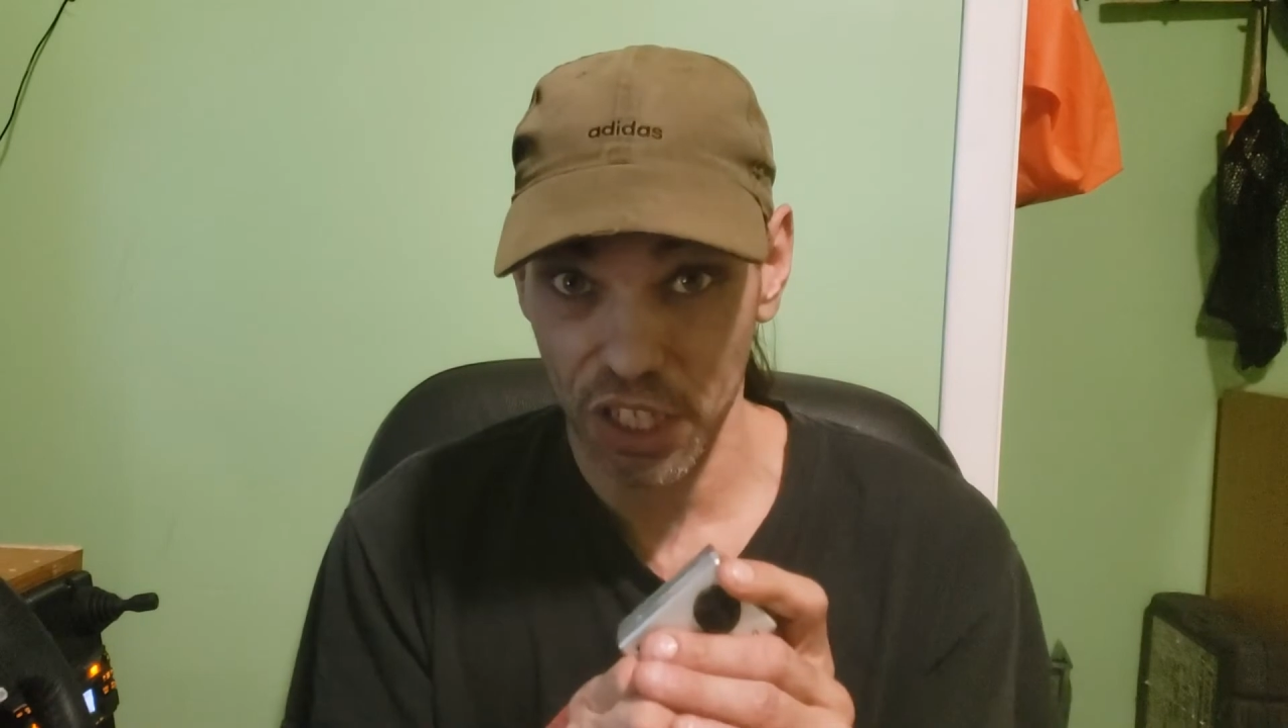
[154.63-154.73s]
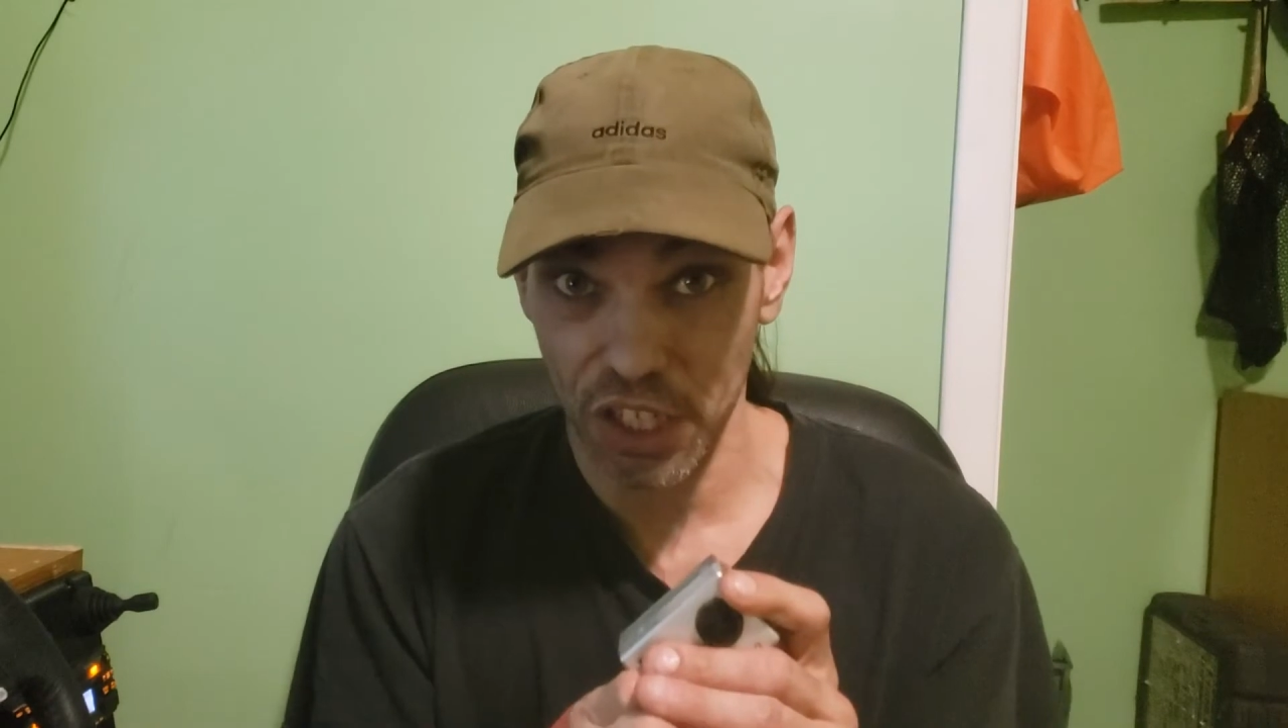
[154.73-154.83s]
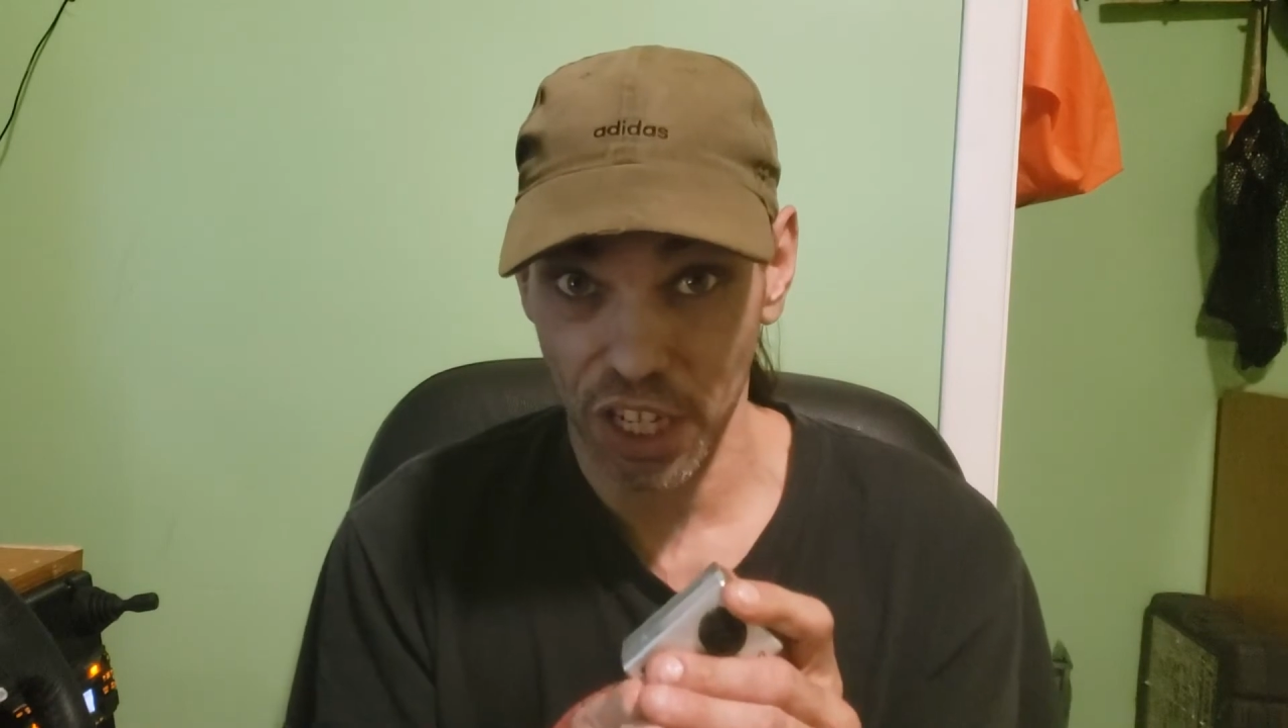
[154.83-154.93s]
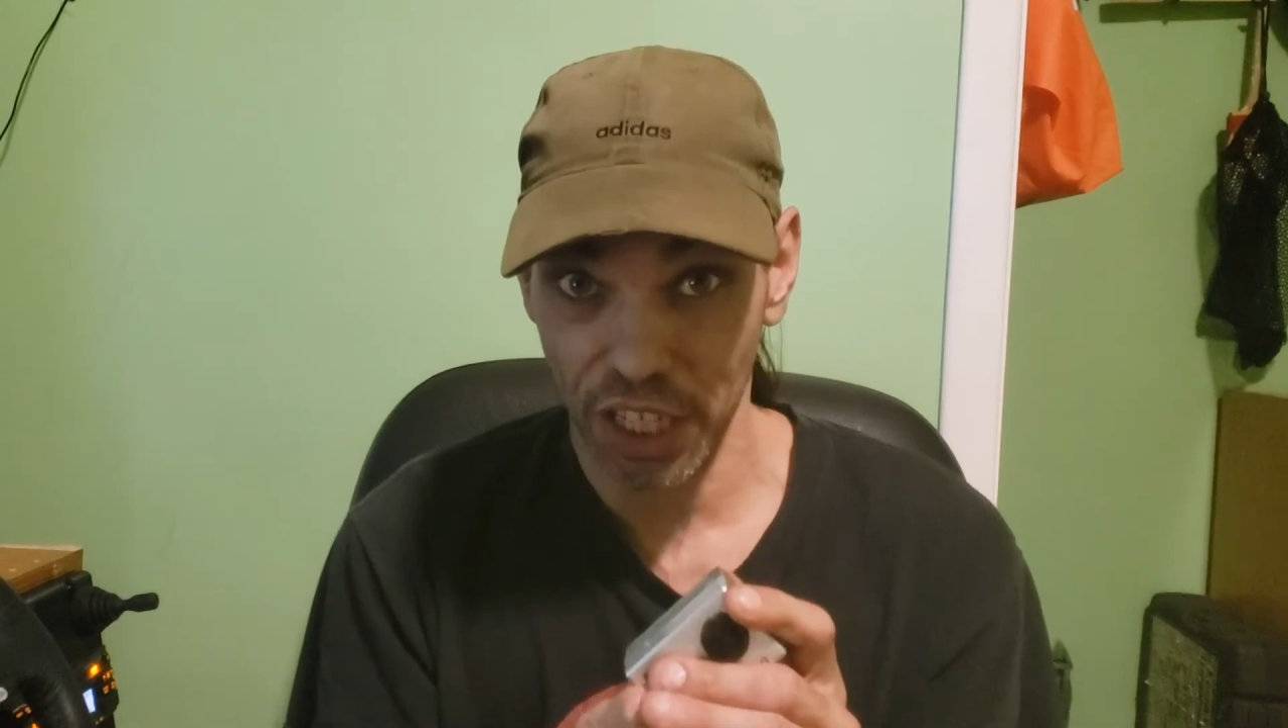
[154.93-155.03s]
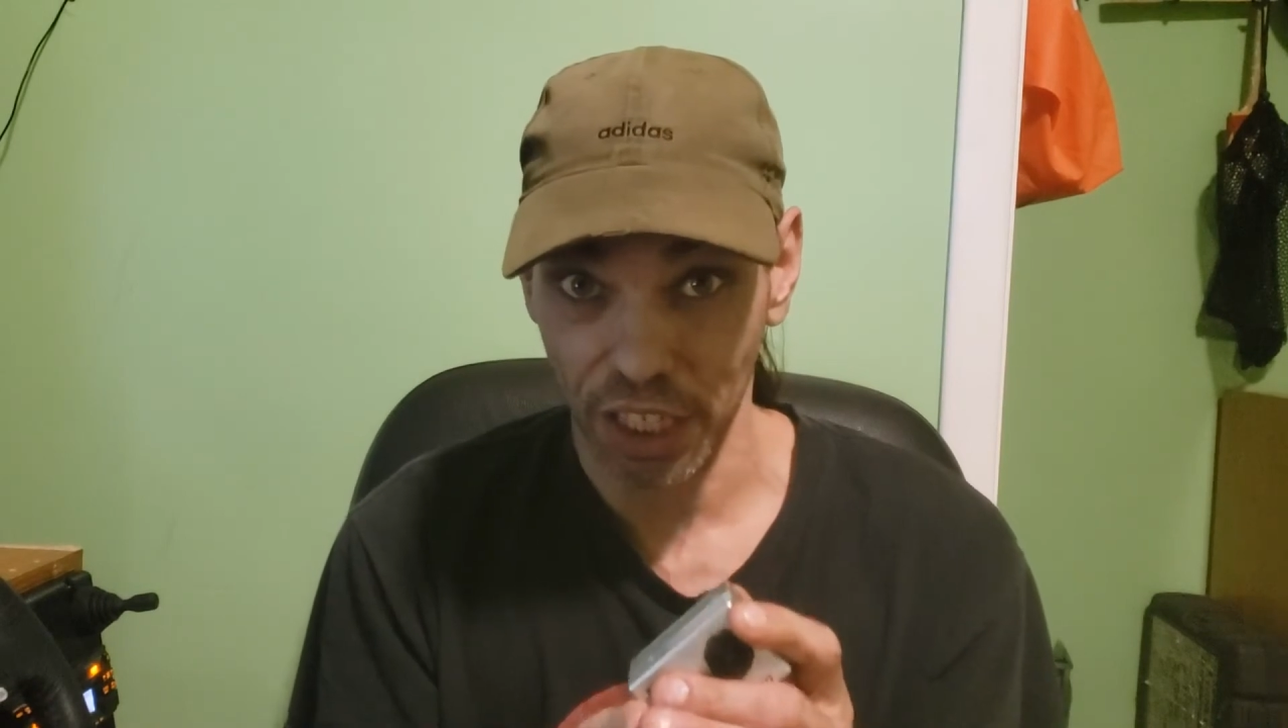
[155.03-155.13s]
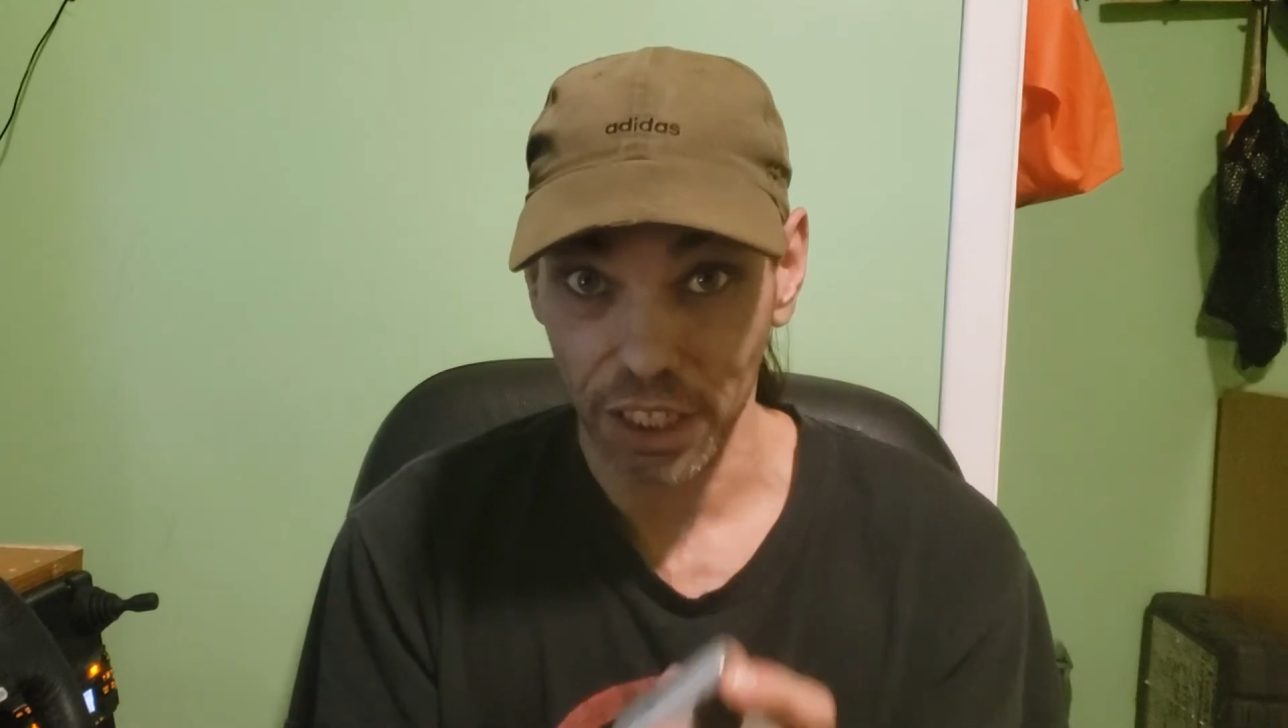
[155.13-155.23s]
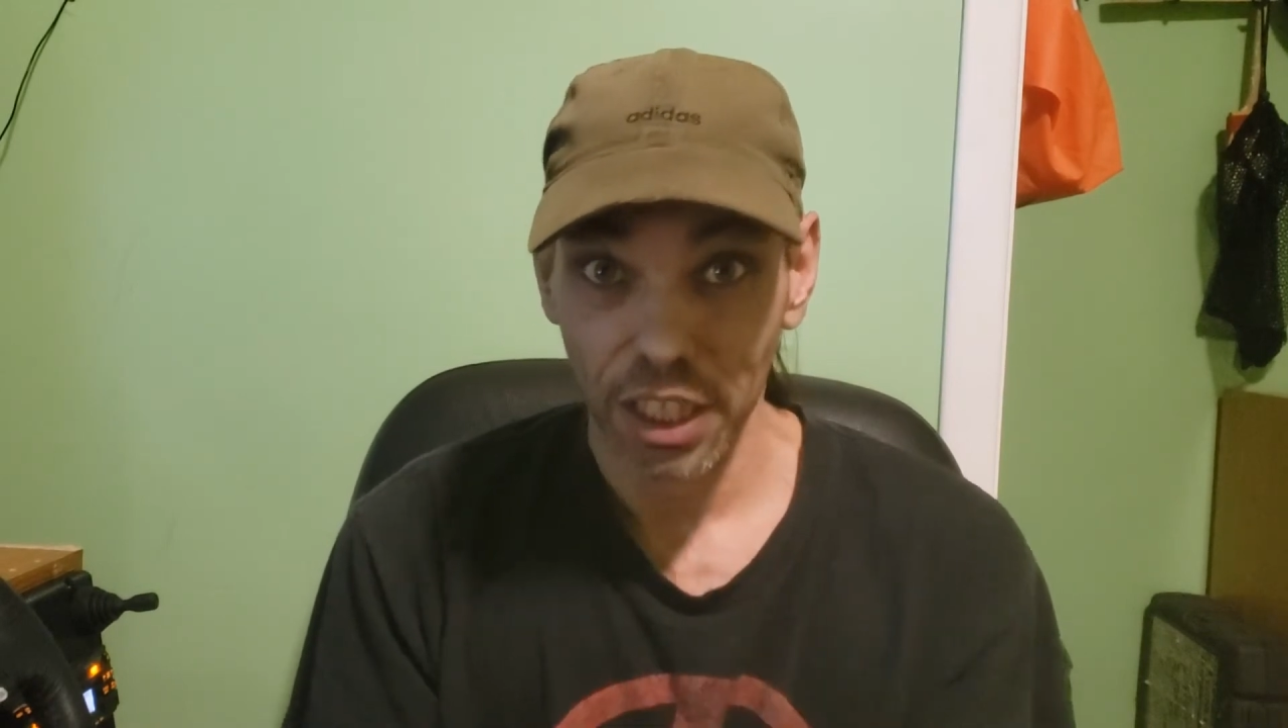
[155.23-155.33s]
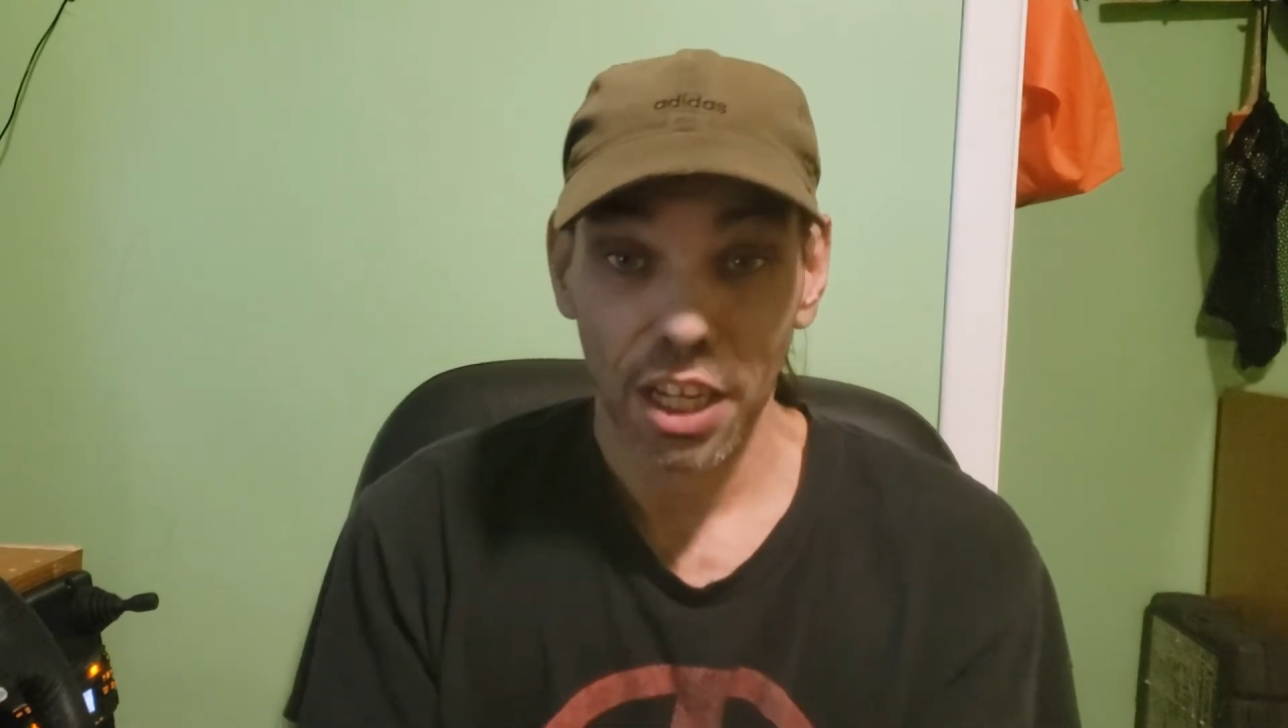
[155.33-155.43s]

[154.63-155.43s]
exciting.